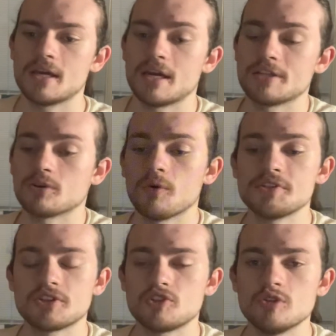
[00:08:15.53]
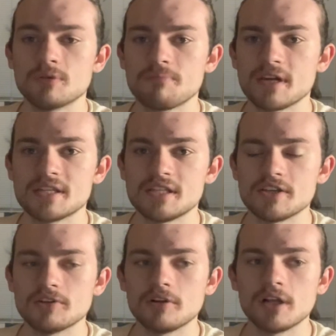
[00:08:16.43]
it's always a super big
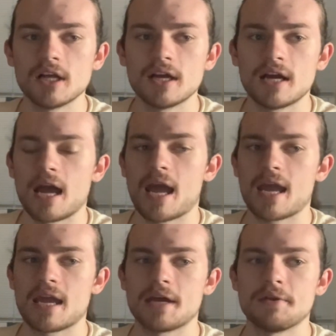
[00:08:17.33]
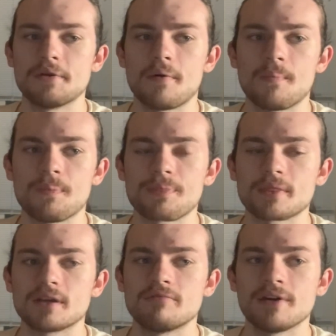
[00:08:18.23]
deal and
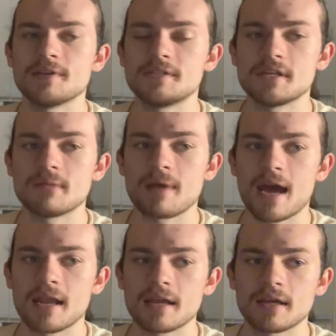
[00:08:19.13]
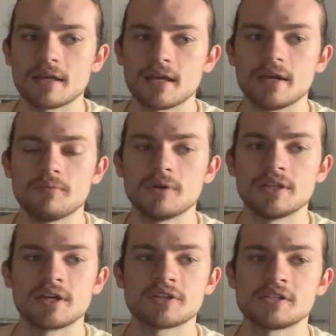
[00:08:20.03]
very cinematic.
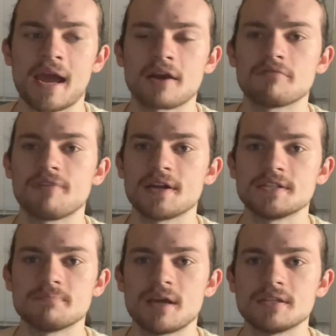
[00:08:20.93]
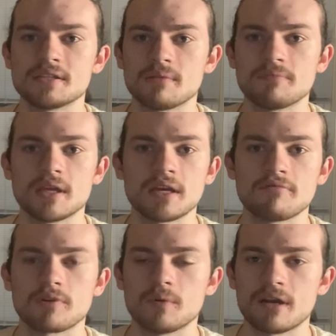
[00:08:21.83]
Their sacrifice meant something
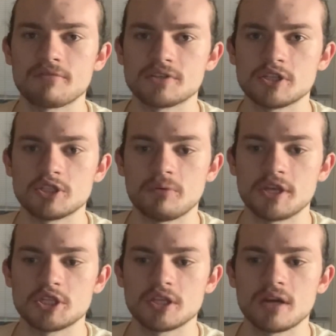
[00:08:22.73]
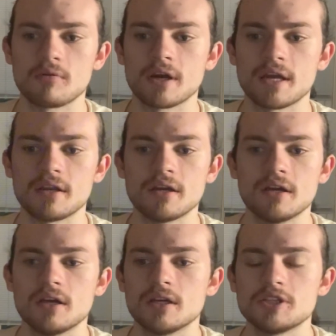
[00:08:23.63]
for whatever situation they were in,
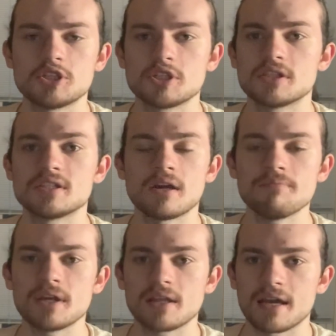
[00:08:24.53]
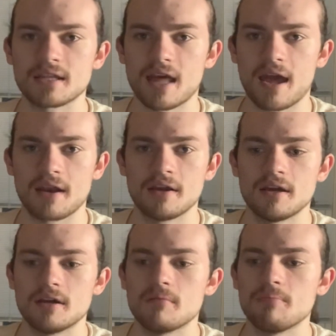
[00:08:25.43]
just something like that.
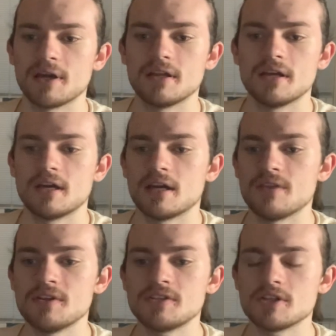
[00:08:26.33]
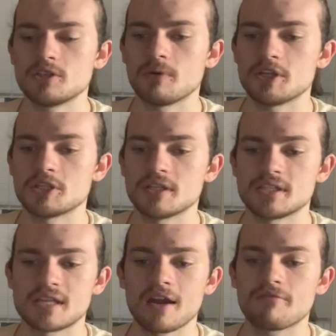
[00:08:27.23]
But in this situation, his
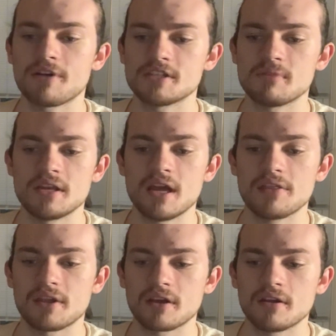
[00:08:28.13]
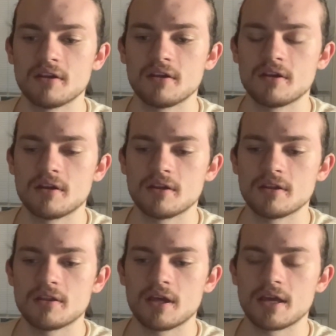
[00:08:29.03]
sacrifice meant nothing,
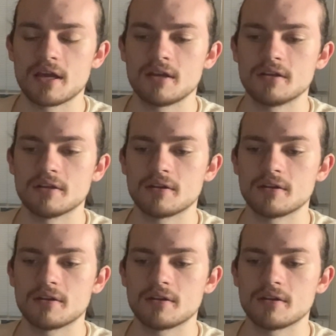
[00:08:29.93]
and